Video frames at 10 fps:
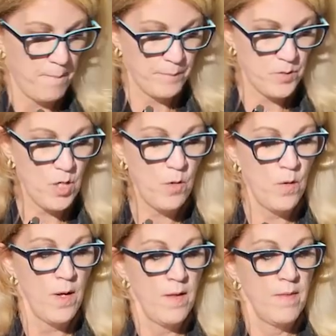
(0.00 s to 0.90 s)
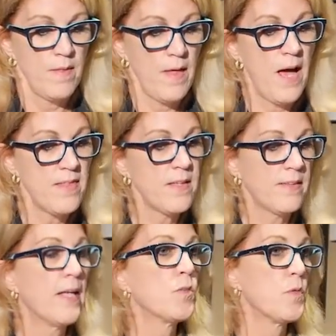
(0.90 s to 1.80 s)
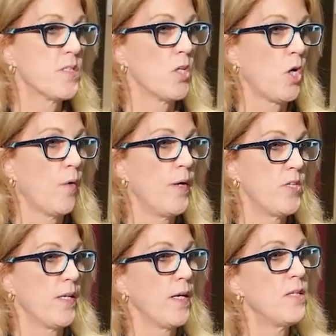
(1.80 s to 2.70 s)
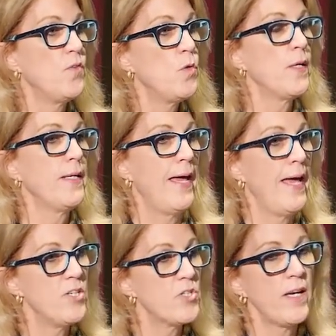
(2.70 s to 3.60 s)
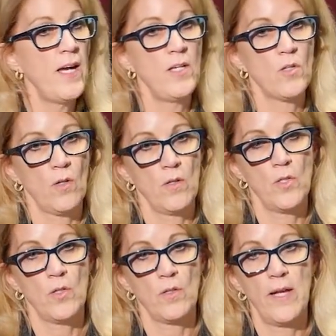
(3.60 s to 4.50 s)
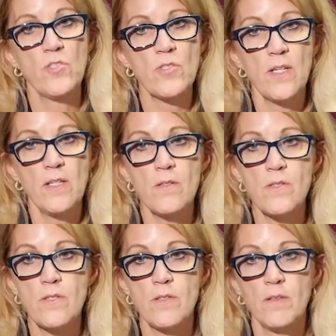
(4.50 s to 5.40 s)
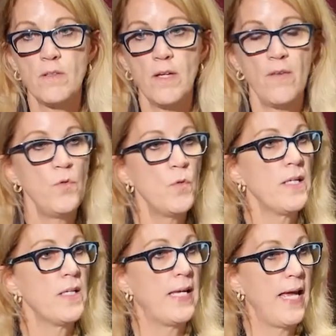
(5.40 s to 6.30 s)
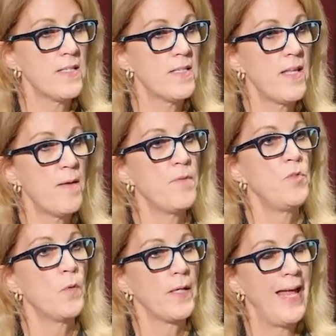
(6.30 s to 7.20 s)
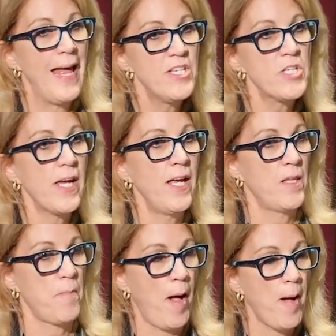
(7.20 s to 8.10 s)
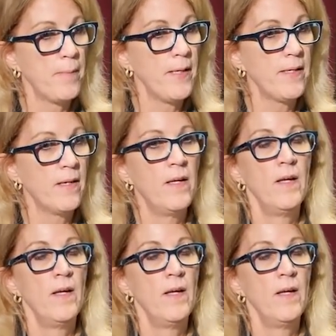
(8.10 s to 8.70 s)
So I think that's what's encouraging. If you can educate your legislators, if you can get to them, if you can educate the public,